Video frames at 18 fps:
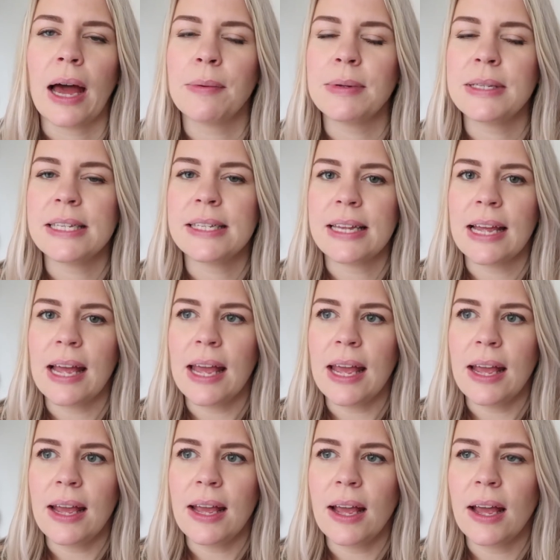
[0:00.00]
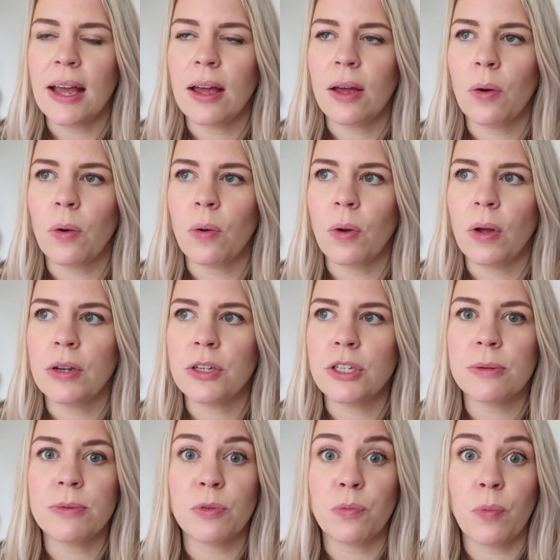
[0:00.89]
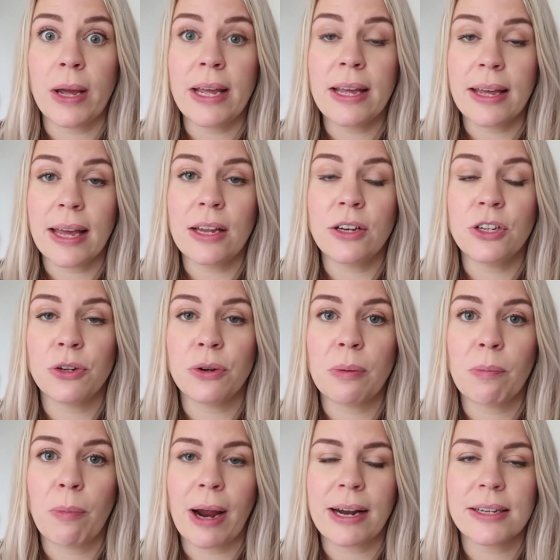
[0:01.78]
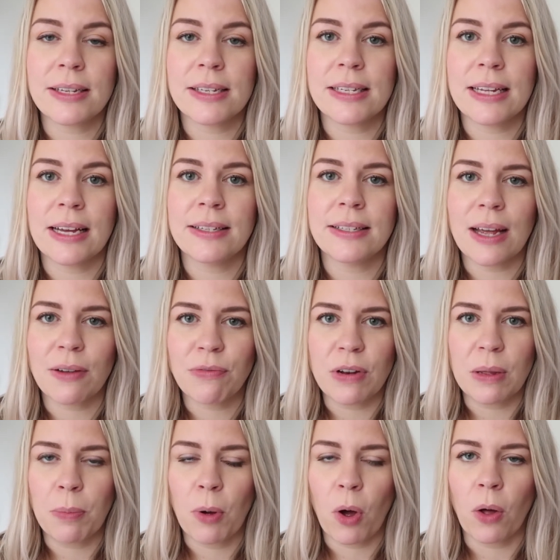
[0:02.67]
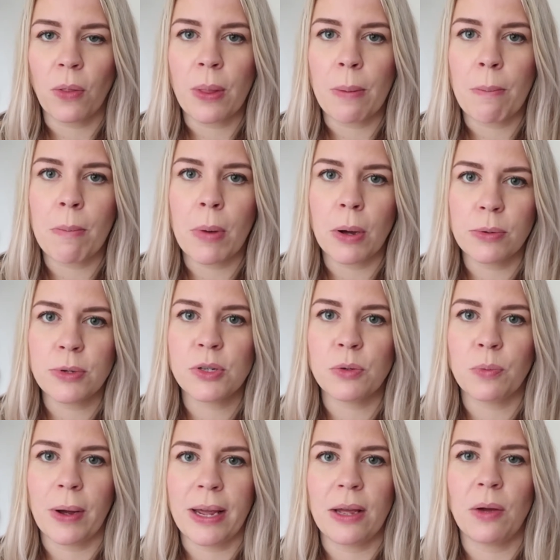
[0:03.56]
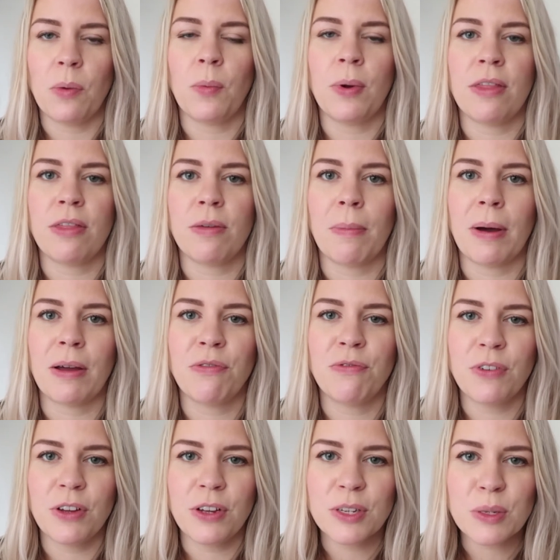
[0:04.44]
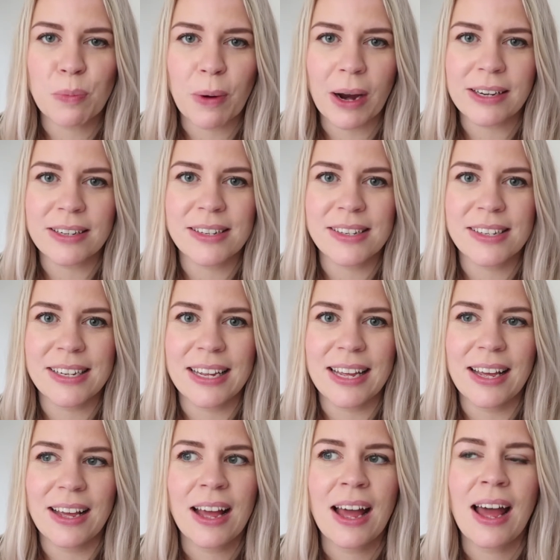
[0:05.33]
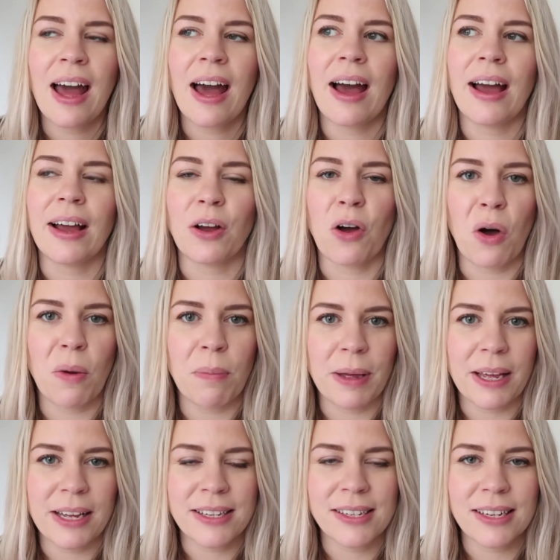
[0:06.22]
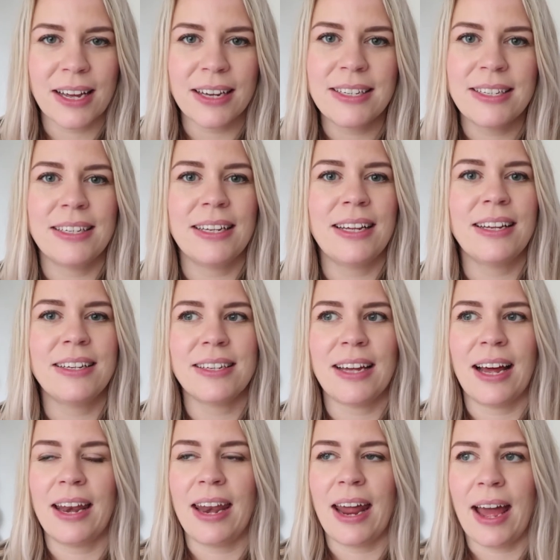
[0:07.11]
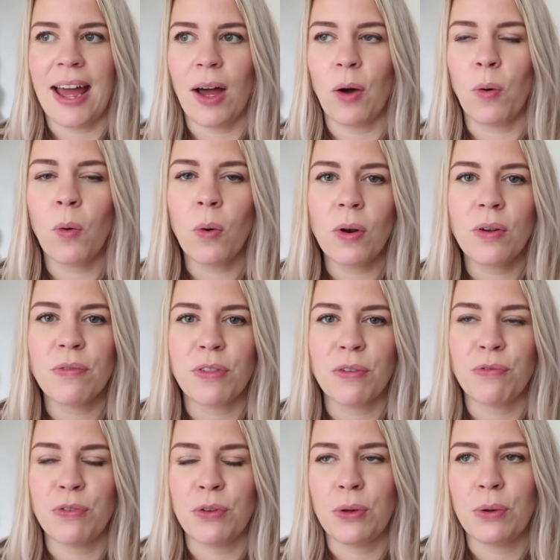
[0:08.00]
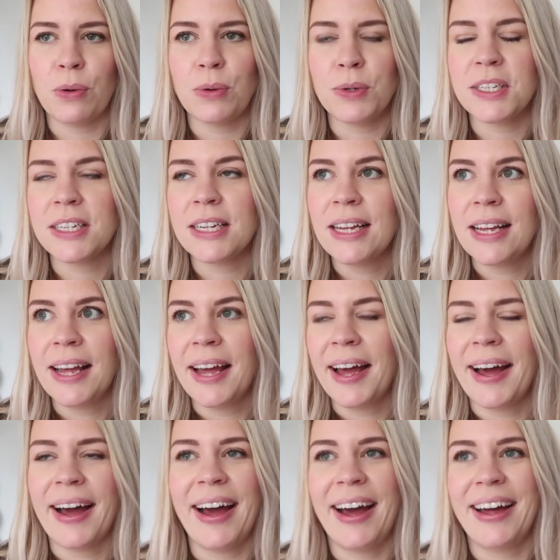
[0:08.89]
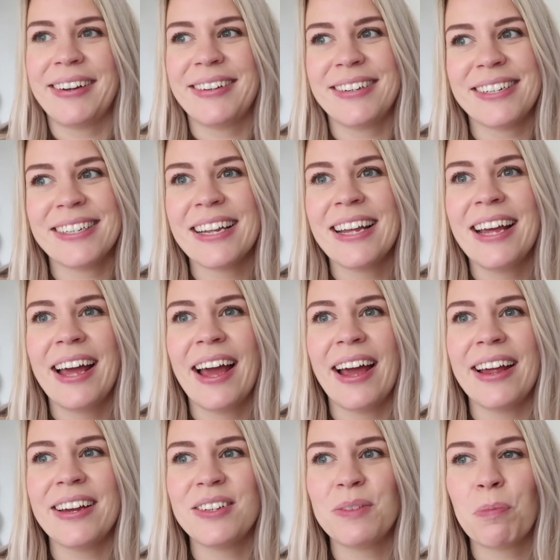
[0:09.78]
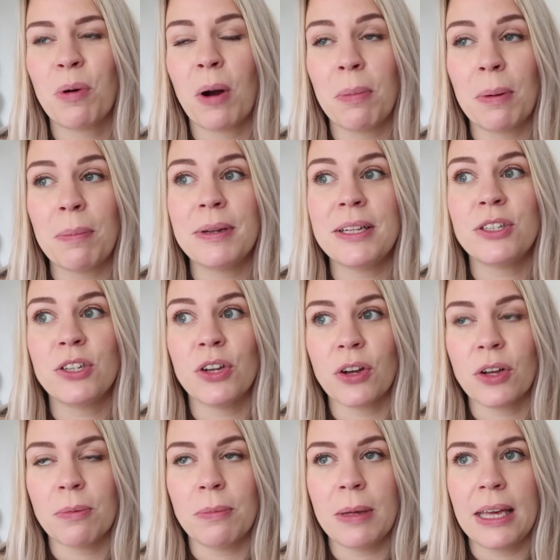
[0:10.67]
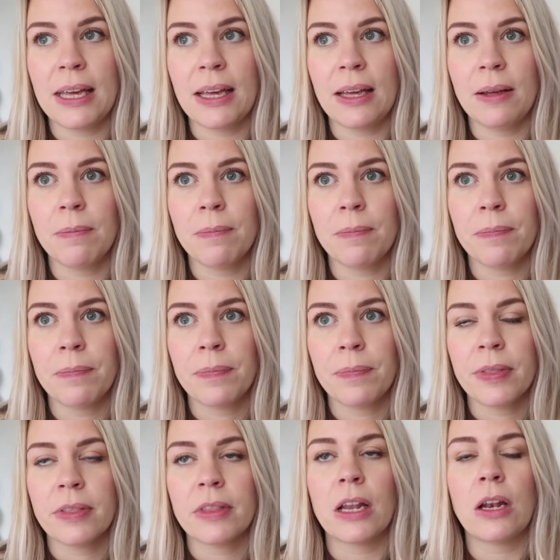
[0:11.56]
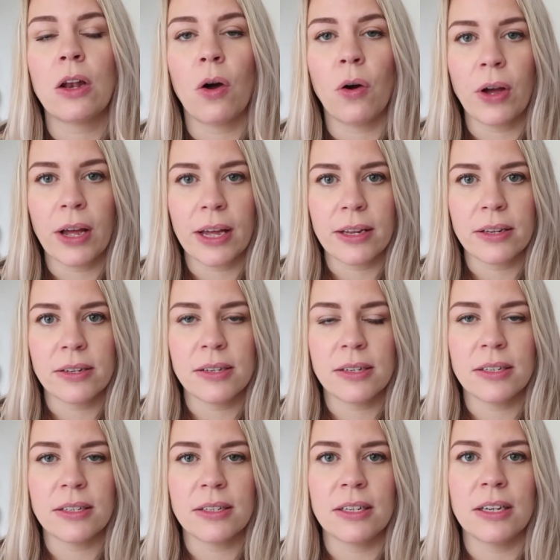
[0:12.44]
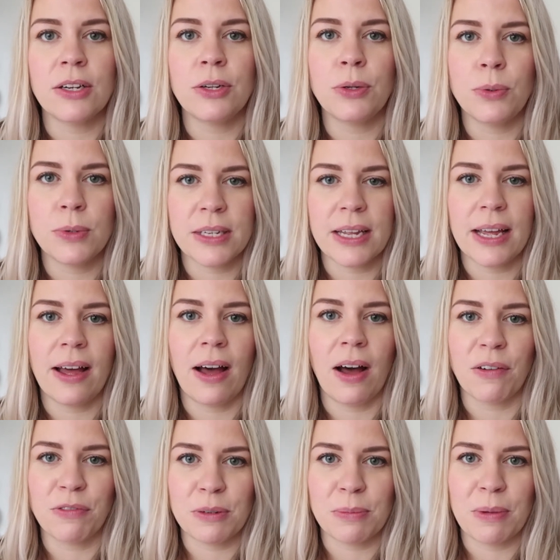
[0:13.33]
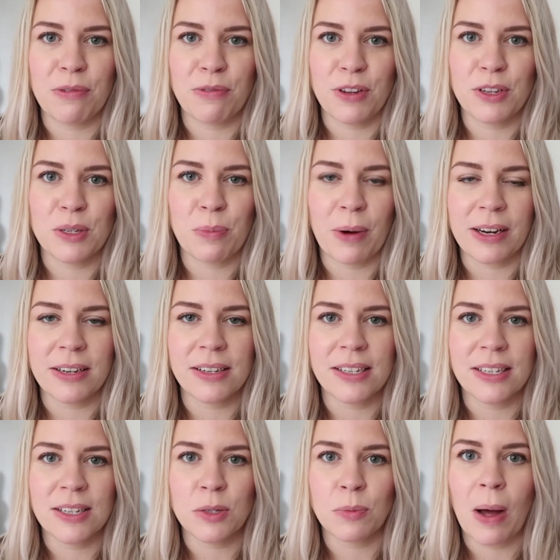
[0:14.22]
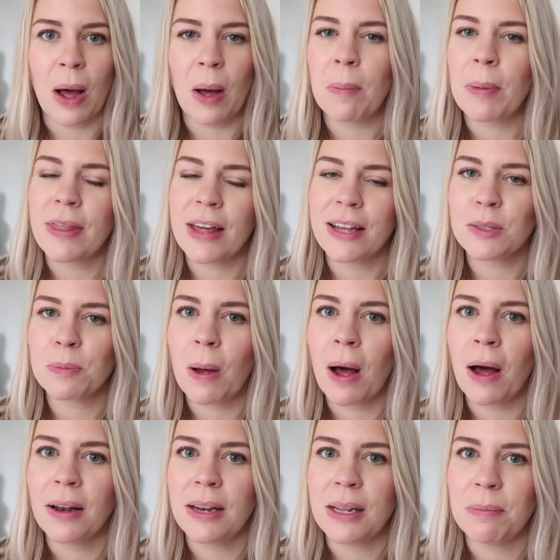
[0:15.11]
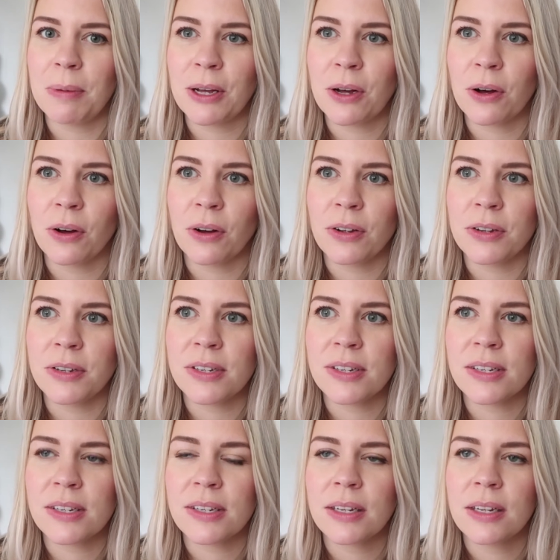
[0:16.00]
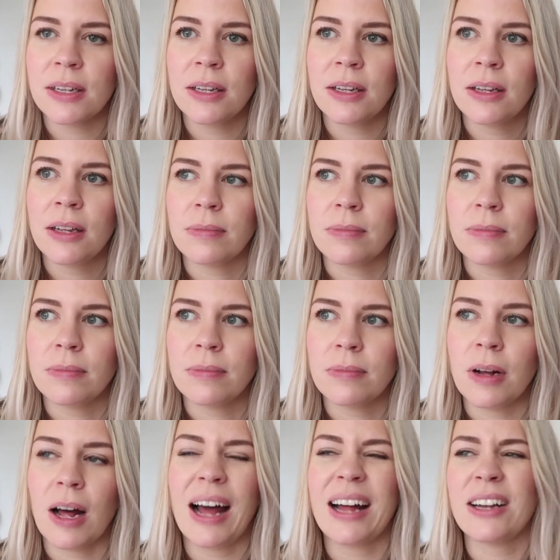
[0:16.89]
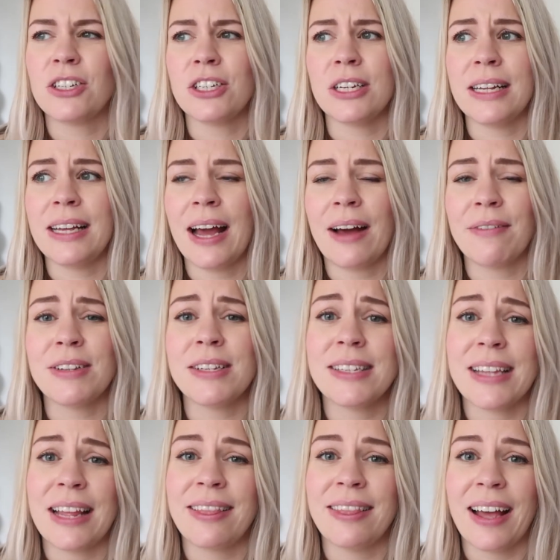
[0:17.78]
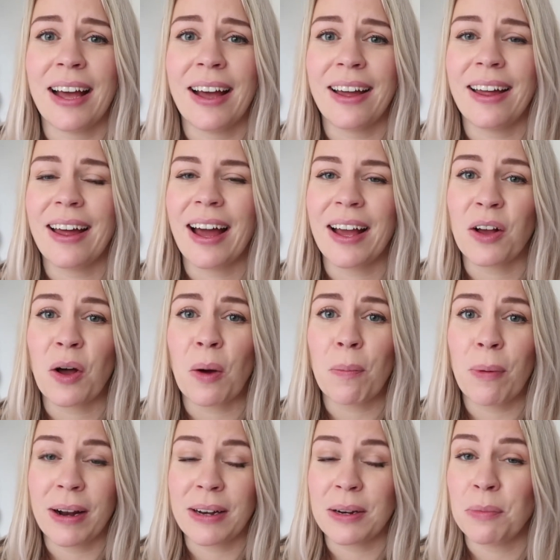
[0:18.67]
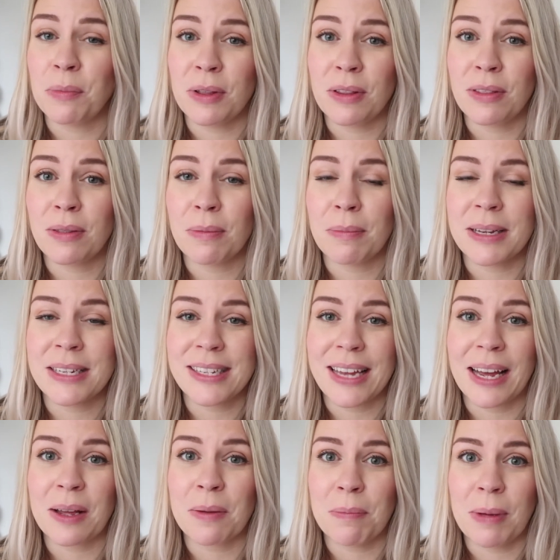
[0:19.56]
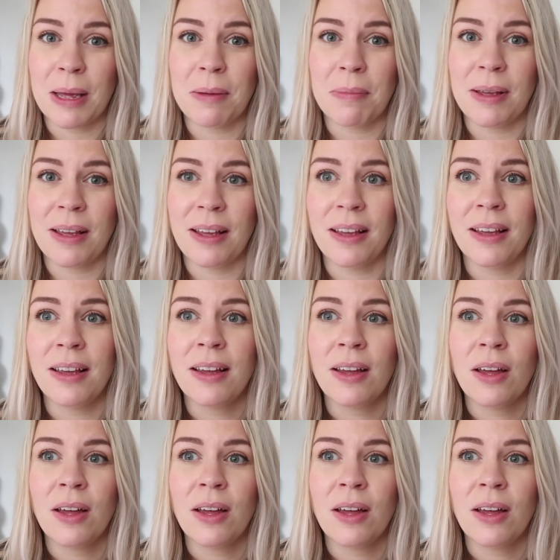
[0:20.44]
would say in terms of weight gain during pregnancy, I definitely put on the most weight with my first pregnancy. I got a bit excited and ate all of the food, and it probably took me the longest to lose it after my first pregnancy as well. But that's partly because, well, actually, having said that, I got pregnant with my second baby